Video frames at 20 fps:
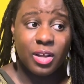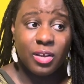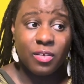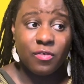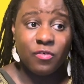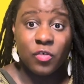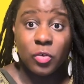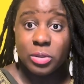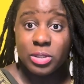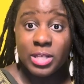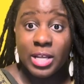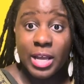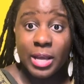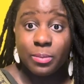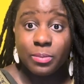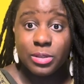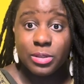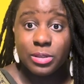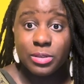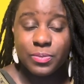food
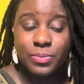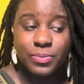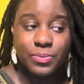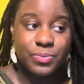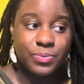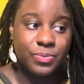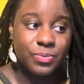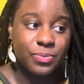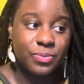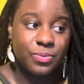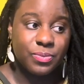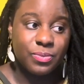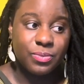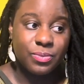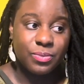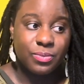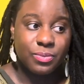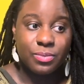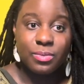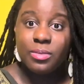stamps,
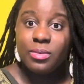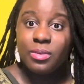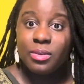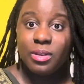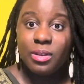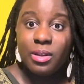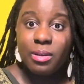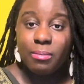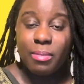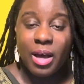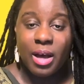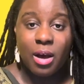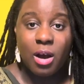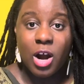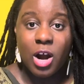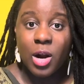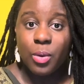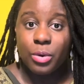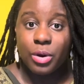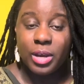by a
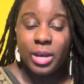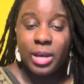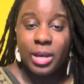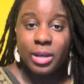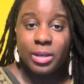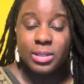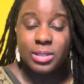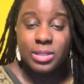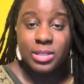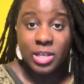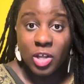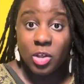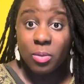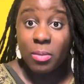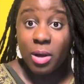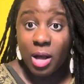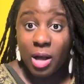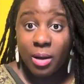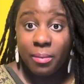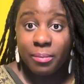hardworking single
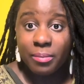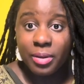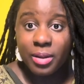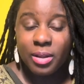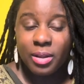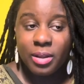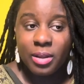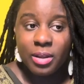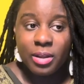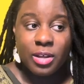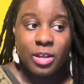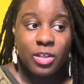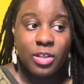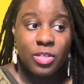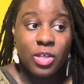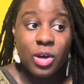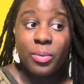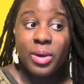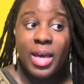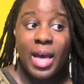mom,
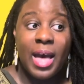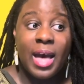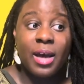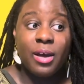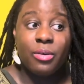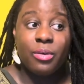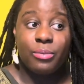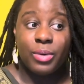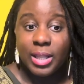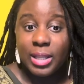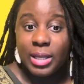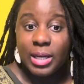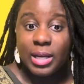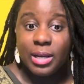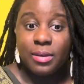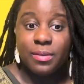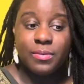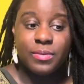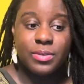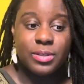though we had
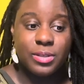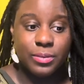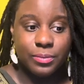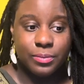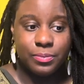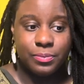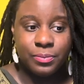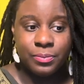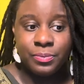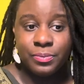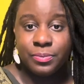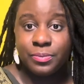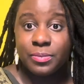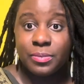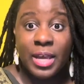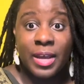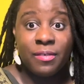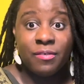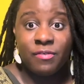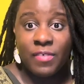relatives
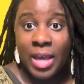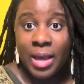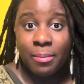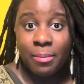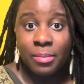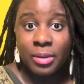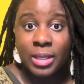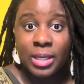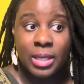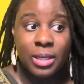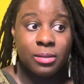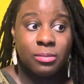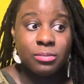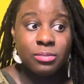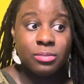and family.